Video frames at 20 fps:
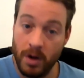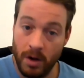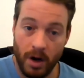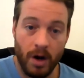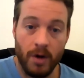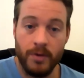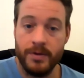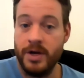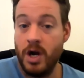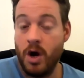
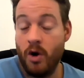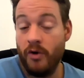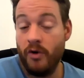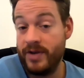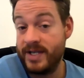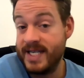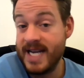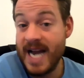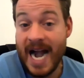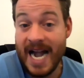
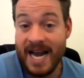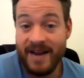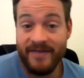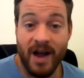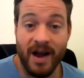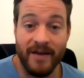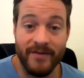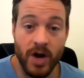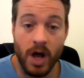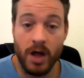it's
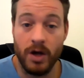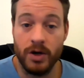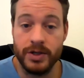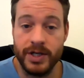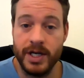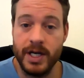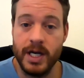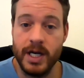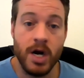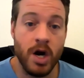$95 a
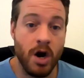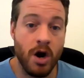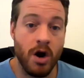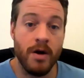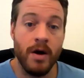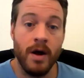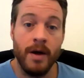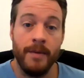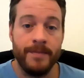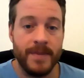year,